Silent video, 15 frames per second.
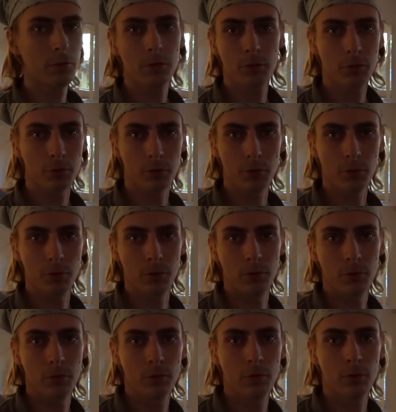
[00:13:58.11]
so
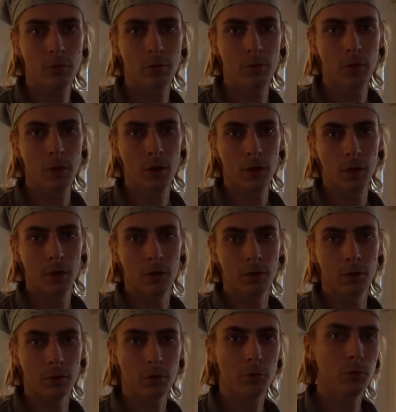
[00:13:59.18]
it's
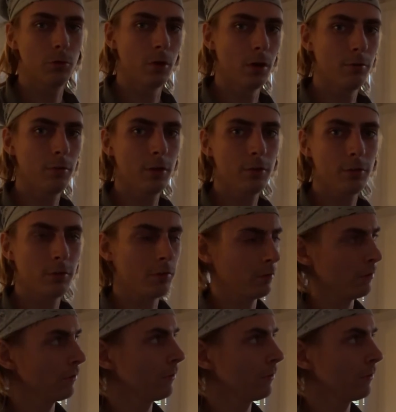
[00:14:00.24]
not too obvious,